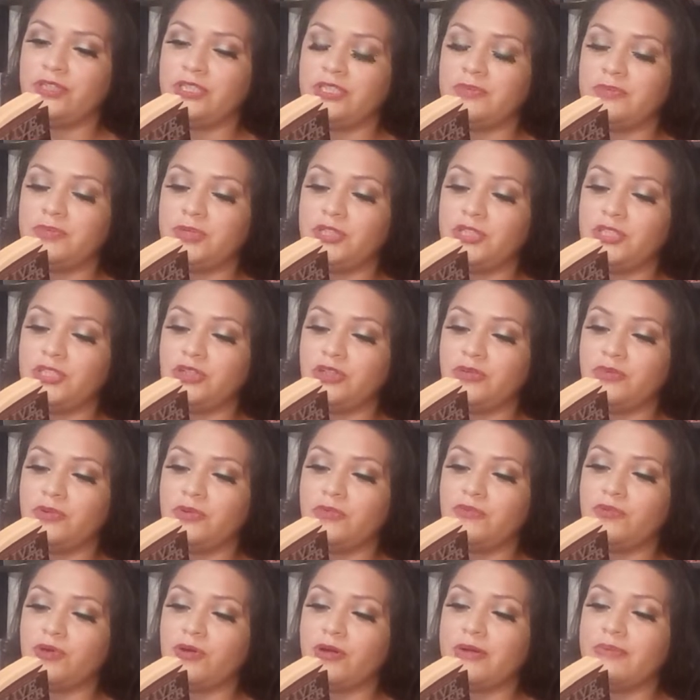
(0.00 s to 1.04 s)
dispersal,
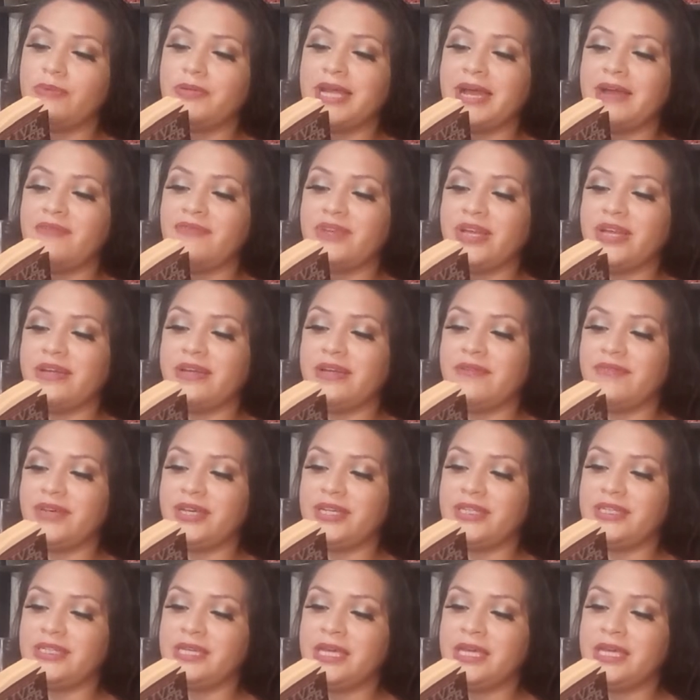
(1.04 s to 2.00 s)
but Rory would have none of it.